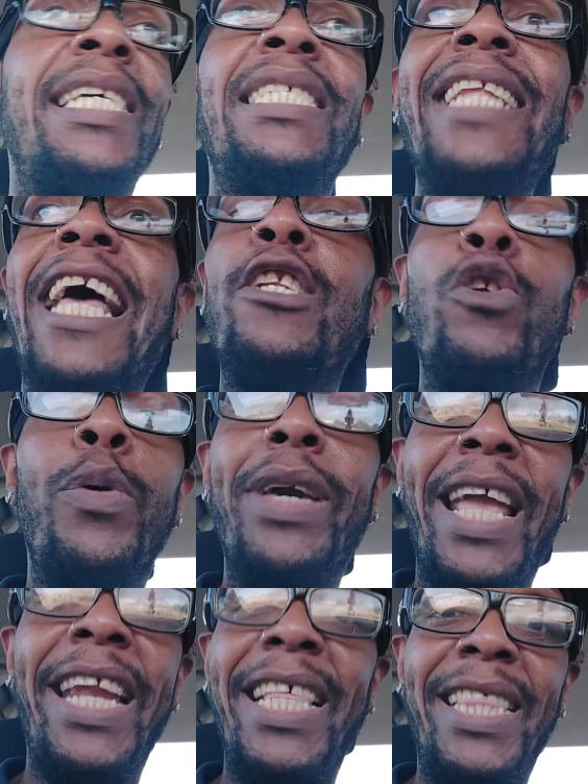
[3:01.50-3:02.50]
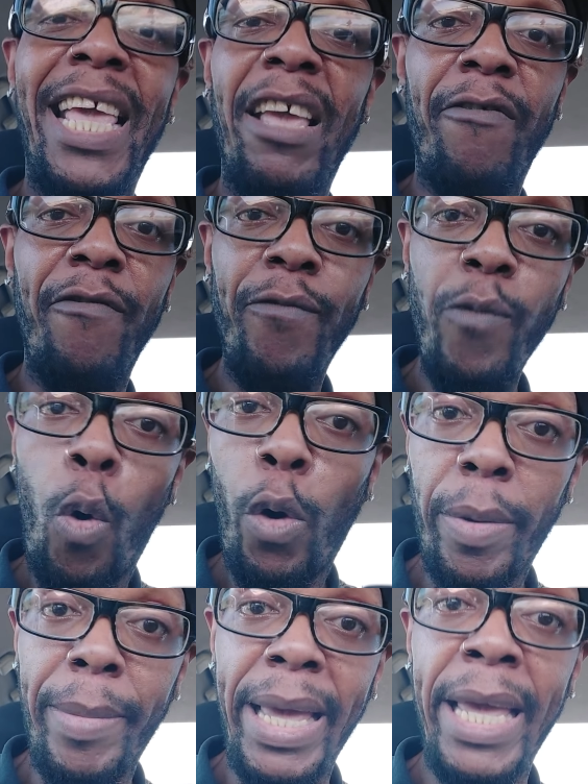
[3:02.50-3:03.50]
just not doing anything
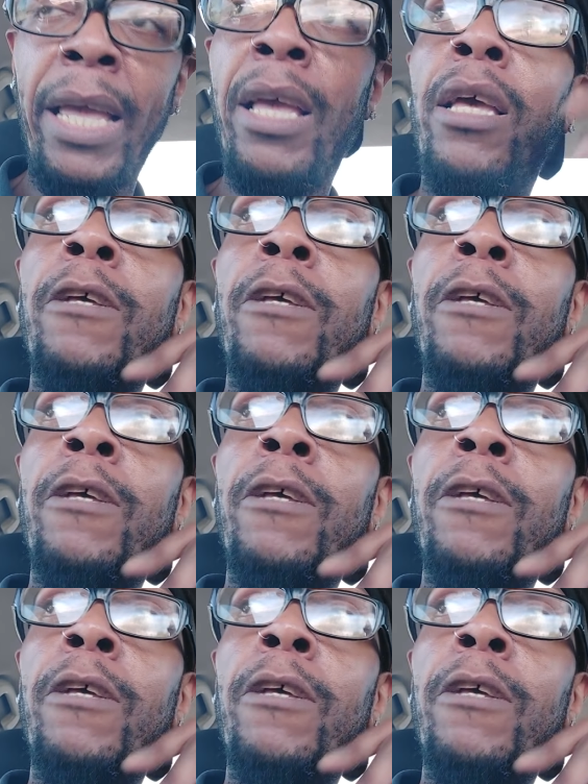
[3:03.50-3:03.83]
for me.